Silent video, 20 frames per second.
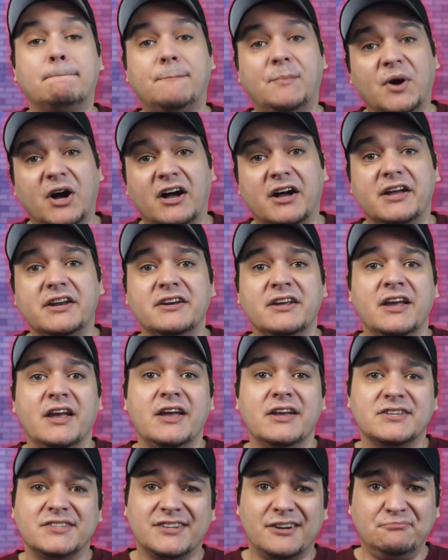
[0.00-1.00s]
But
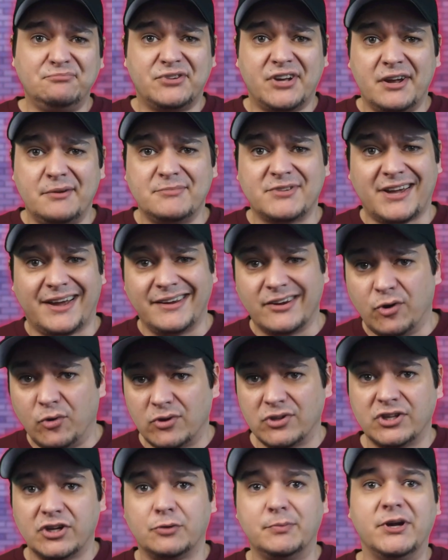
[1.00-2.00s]
sometimes I
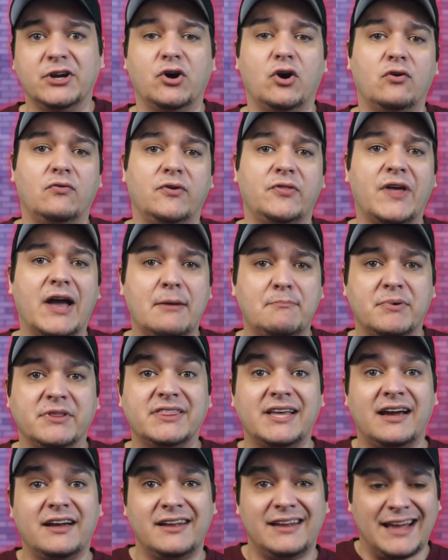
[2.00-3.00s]
go a little bit over that,
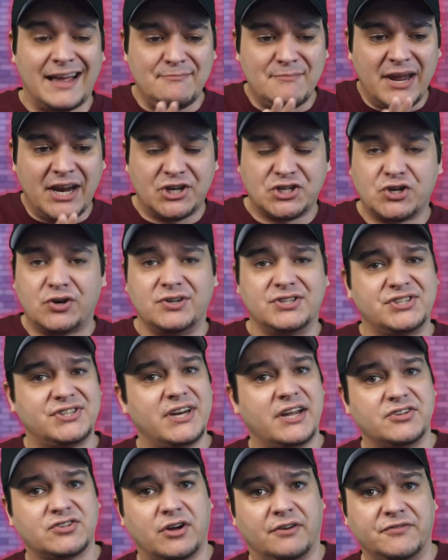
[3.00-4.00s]
but I make sure it
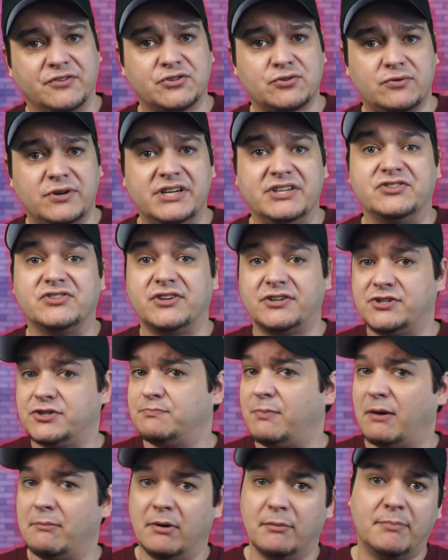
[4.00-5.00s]
stays off the screen, such
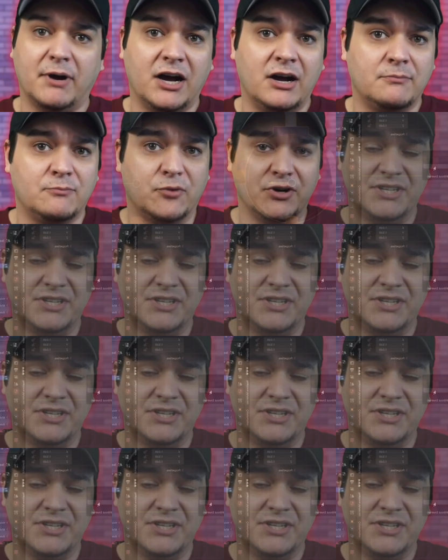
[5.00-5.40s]
as my Babam